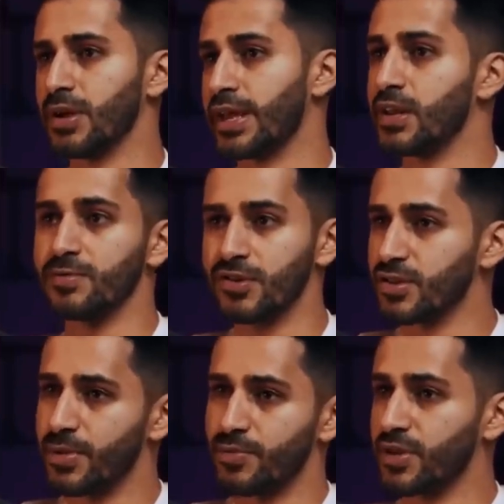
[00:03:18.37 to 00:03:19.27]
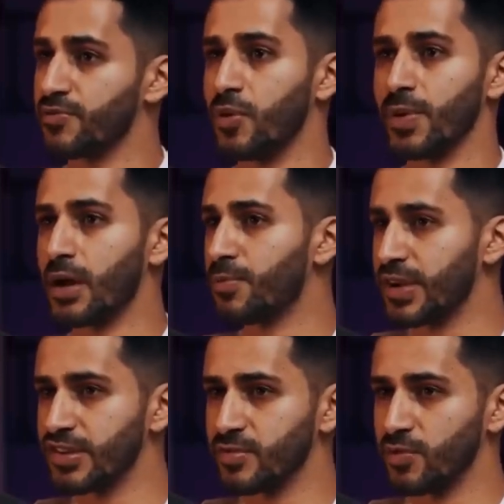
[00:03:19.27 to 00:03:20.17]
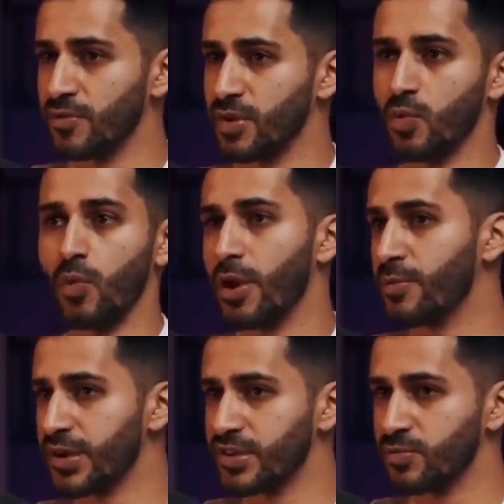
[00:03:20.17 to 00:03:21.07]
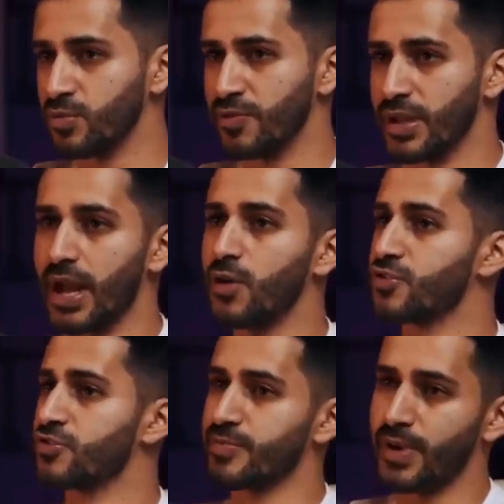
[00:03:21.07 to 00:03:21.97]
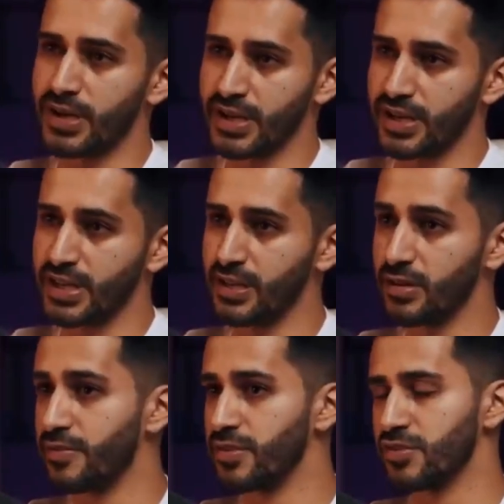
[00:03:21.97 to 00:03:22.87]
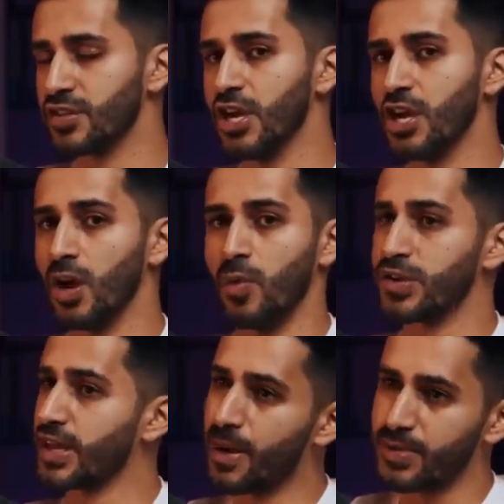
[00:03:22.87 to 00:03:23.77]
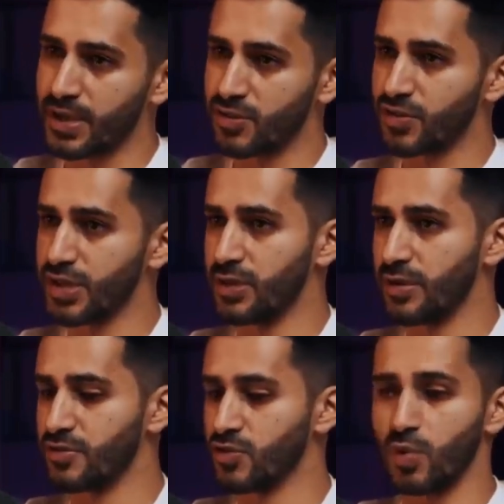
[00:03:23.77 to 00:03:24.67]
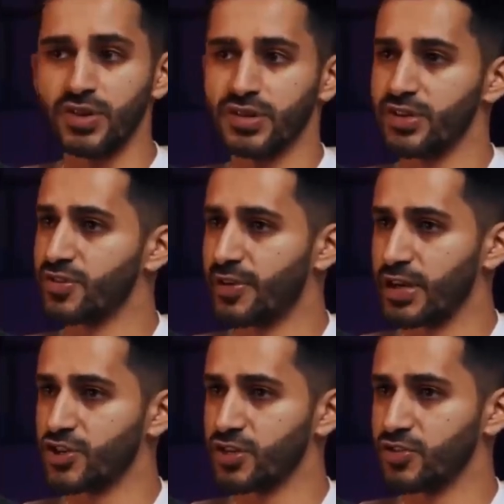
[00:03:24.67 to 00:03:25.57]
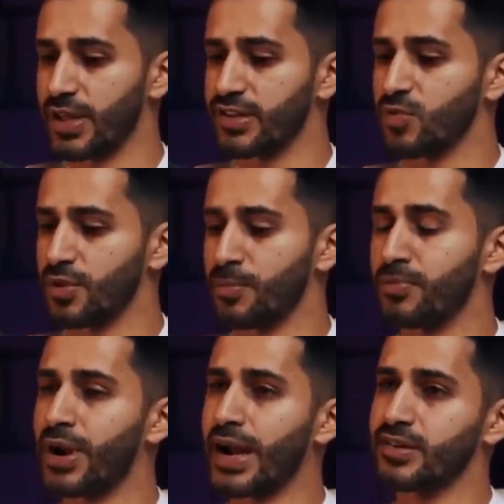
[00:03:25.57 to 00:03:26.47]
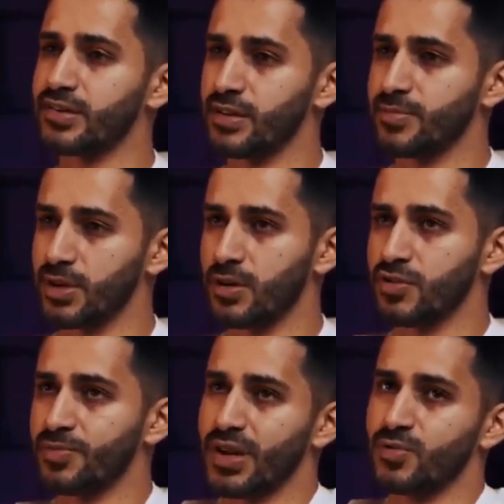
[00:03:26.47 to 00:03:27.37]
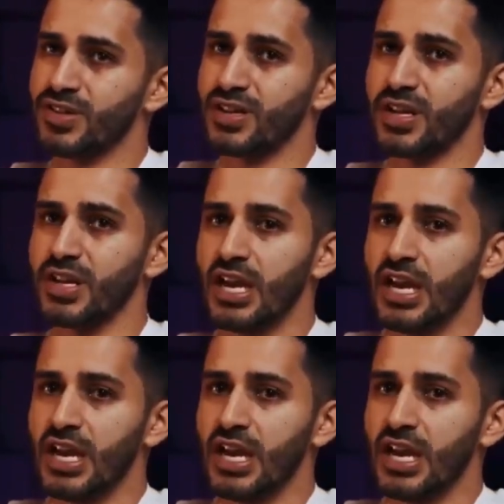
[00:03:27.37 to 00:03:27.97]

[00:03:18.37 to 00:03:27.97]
getting muscle memory of knowing how price is moving, where price is moving, how it's responding at key levels, what is happening at those key levels, and what is the interaction. So that's where the practice element goes. But I would say,